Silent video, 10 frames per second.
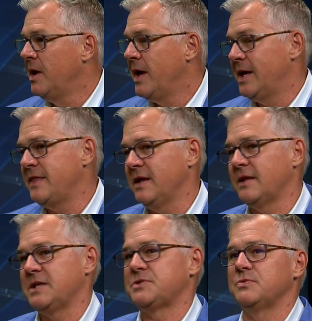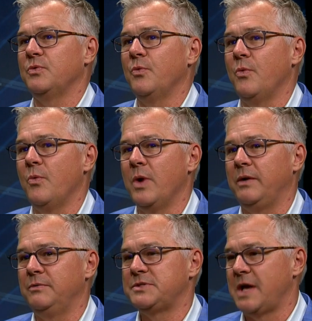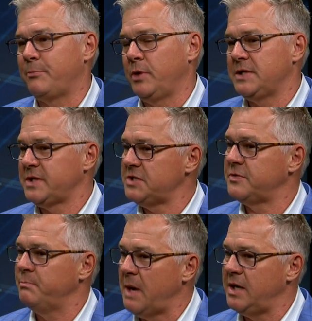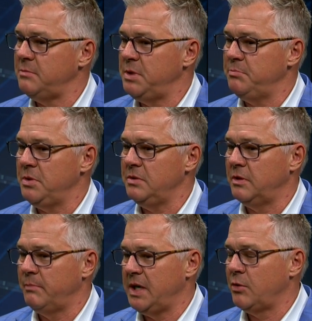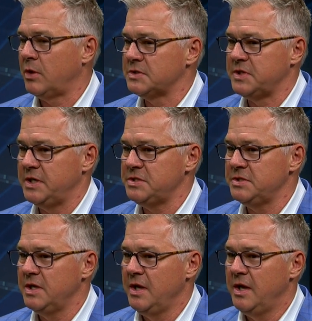And I think that's what separates us from many people or many organizations